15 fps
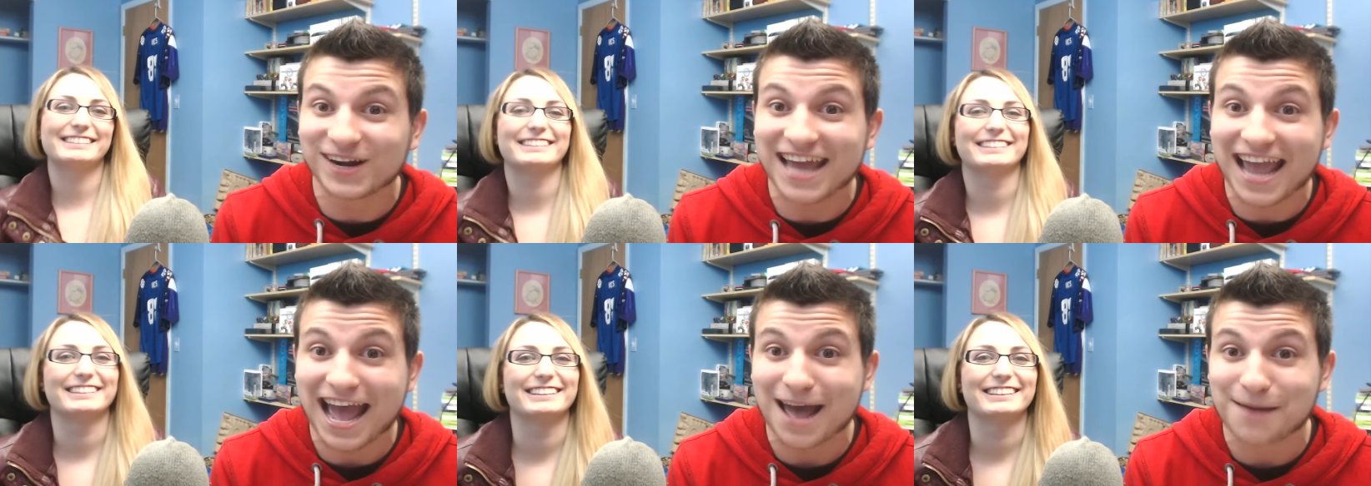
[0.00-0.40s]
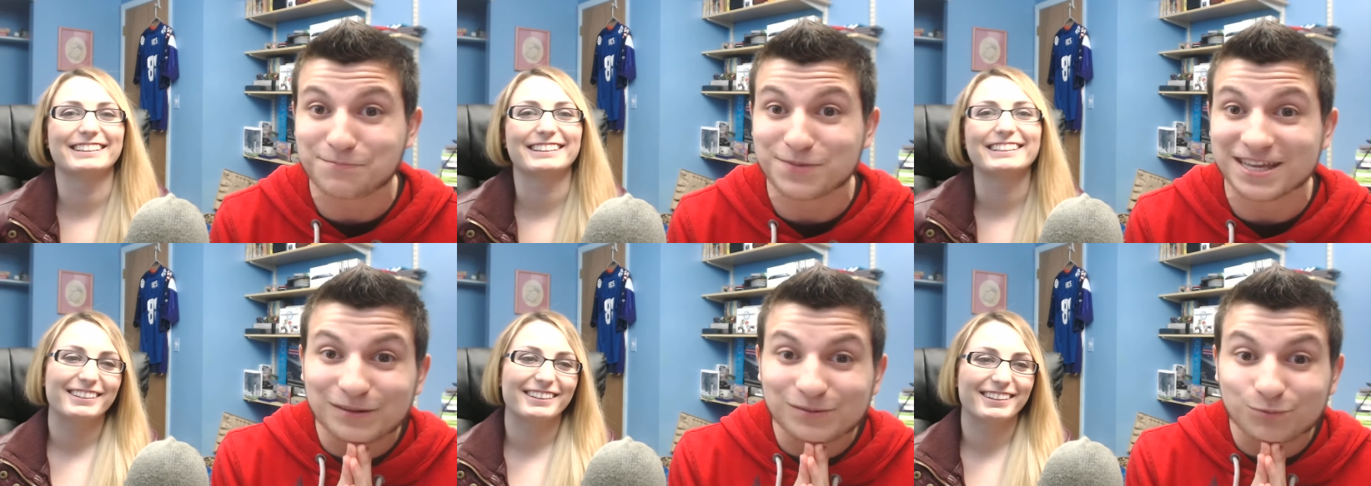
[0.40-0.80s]
Speaker 1: to
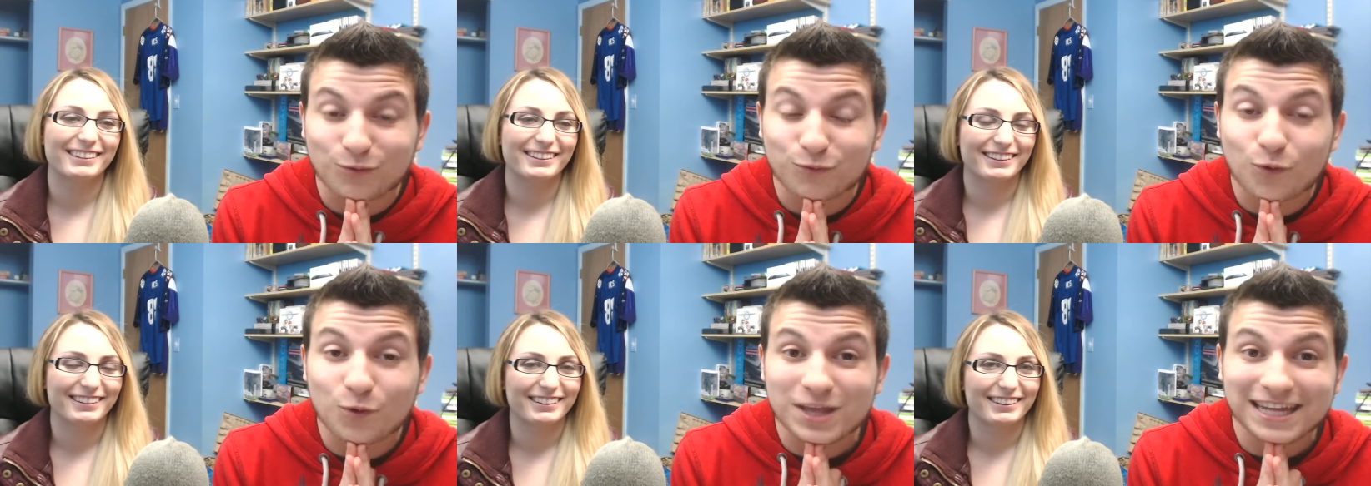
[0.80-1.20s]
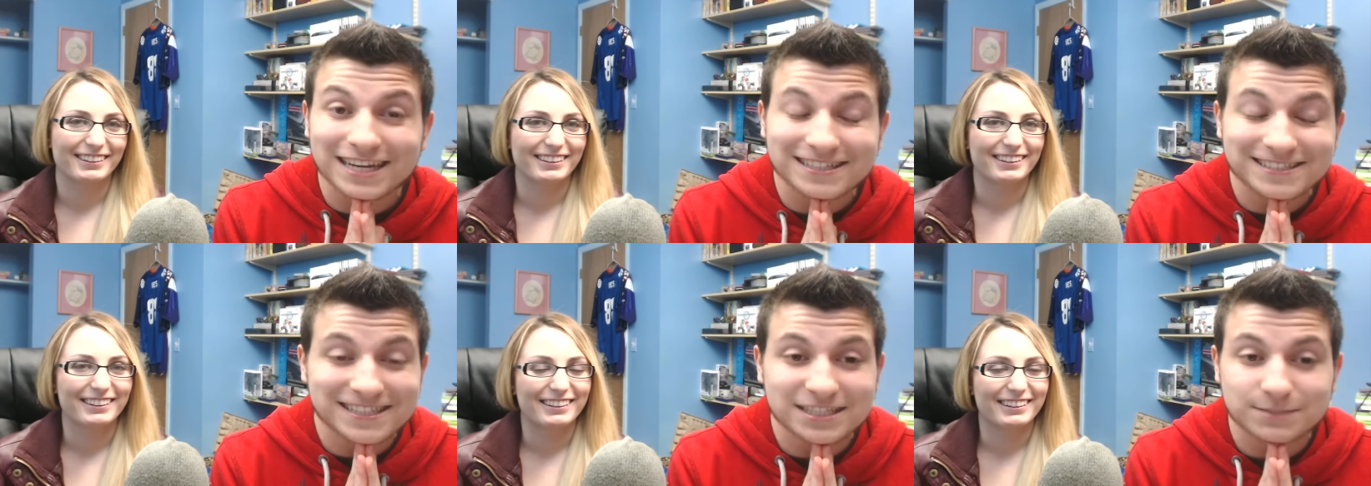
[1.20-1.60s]
happen. Before we
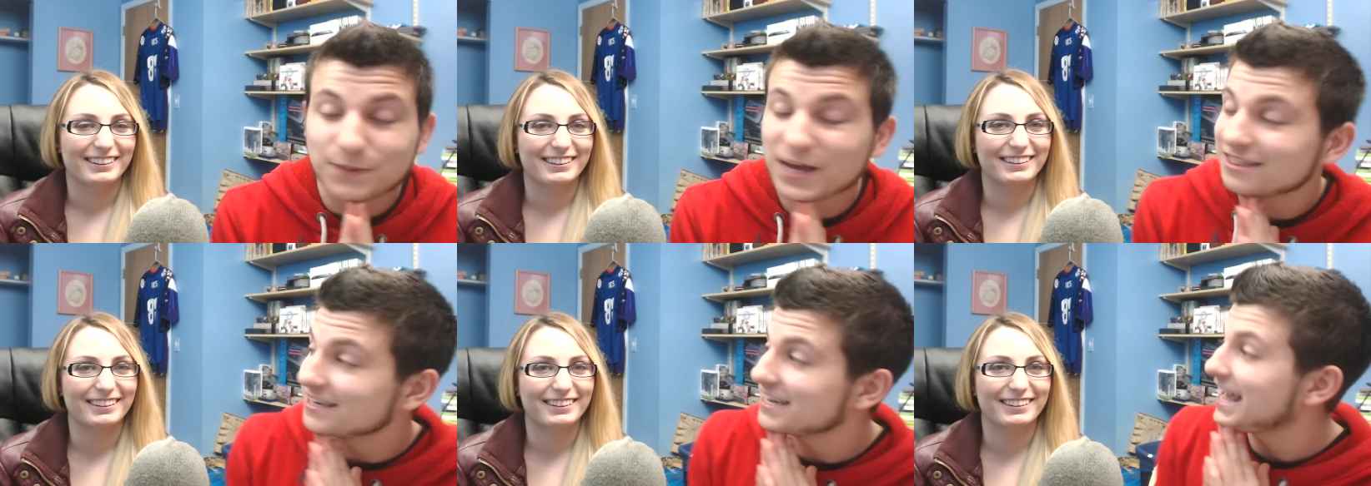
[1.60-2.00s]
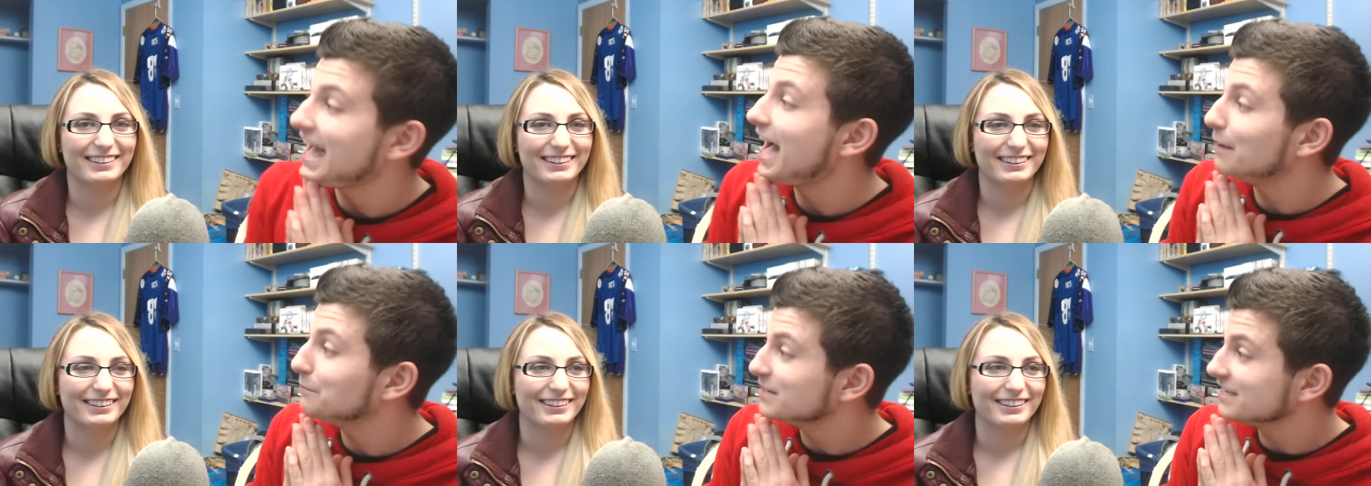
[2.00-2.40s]
get into this, Bethany,
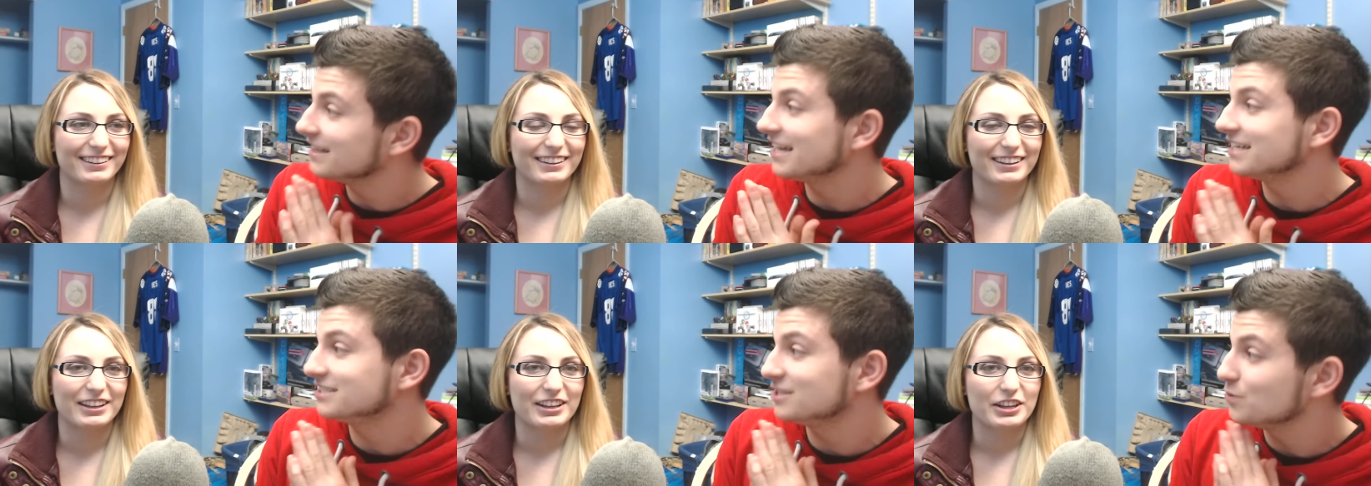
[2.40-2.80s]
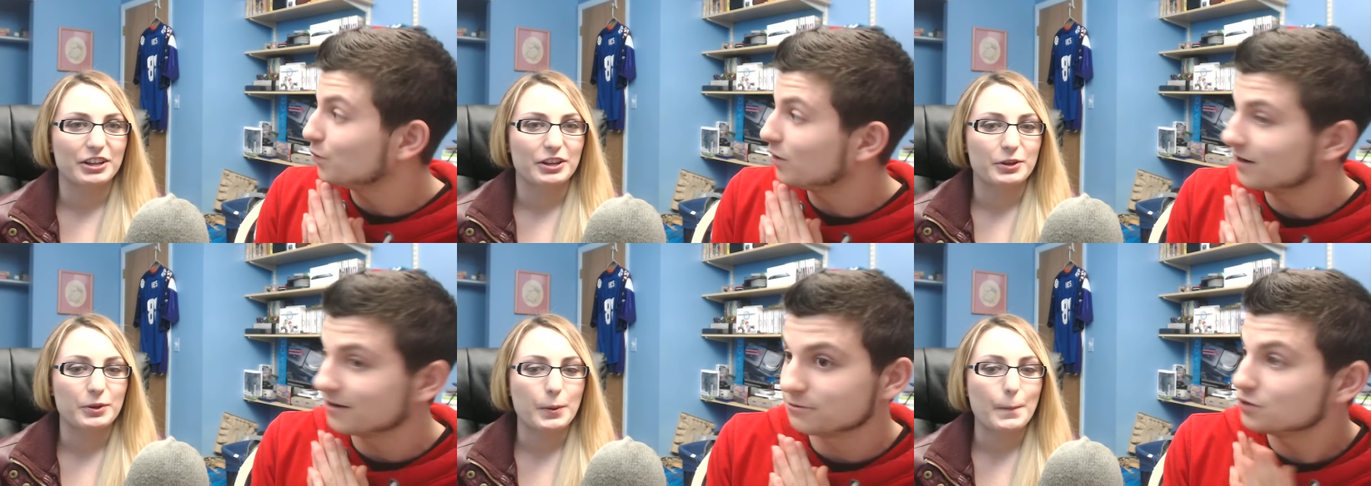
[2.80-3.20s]
how many likes do you
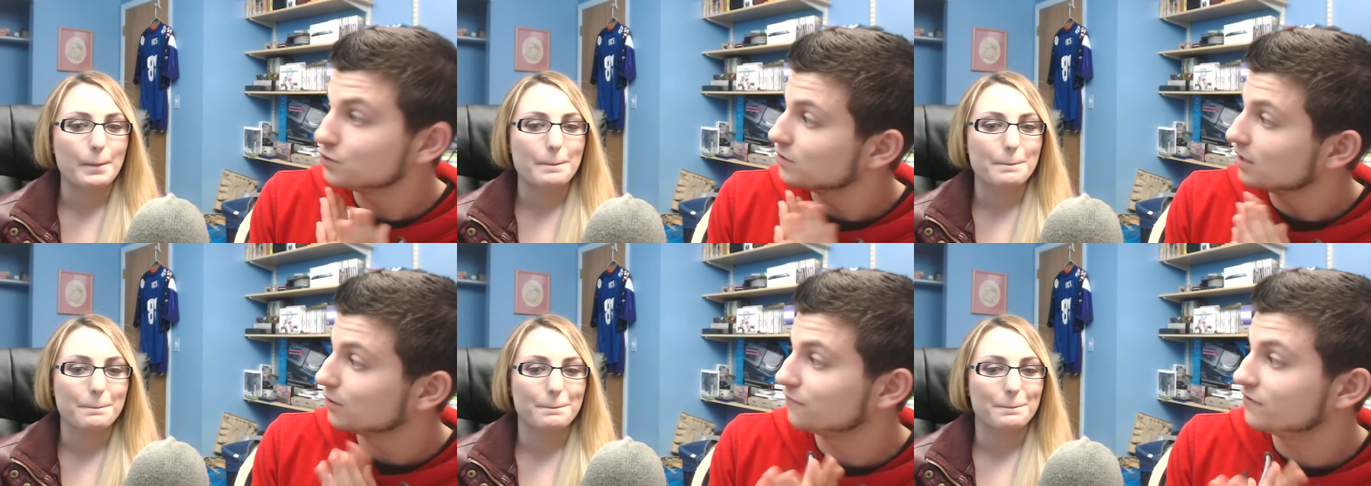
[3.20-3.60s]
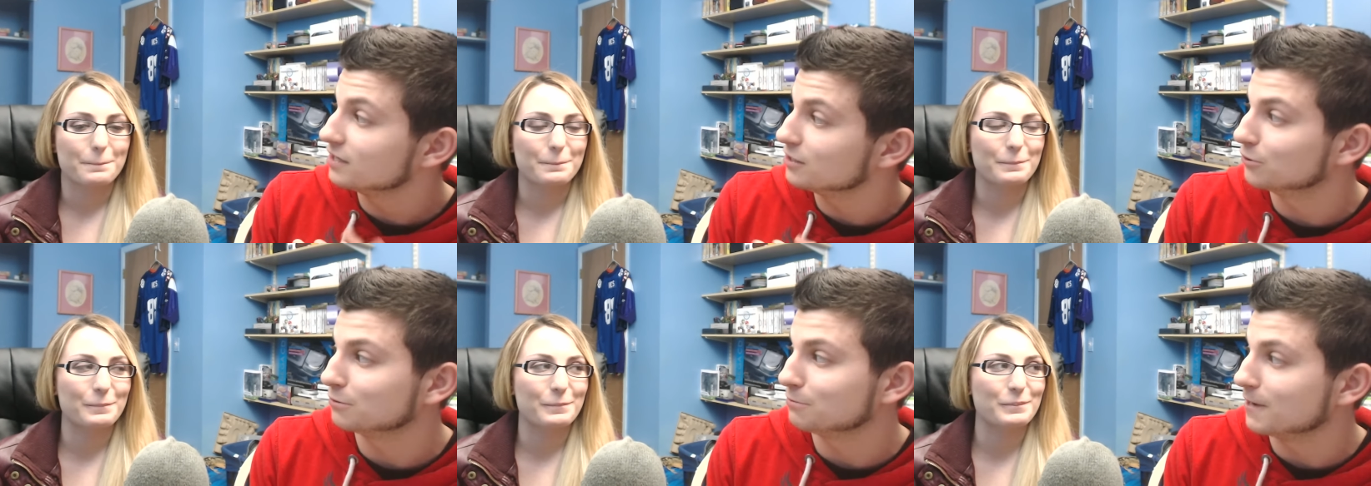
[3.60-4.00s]
want to do another
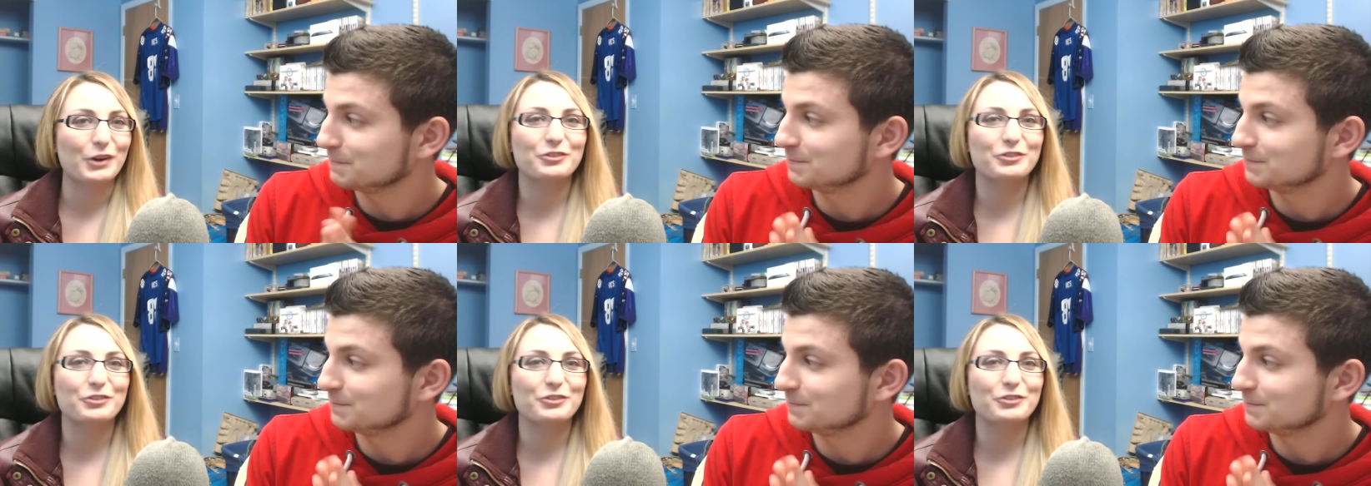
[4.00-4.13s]
video with me?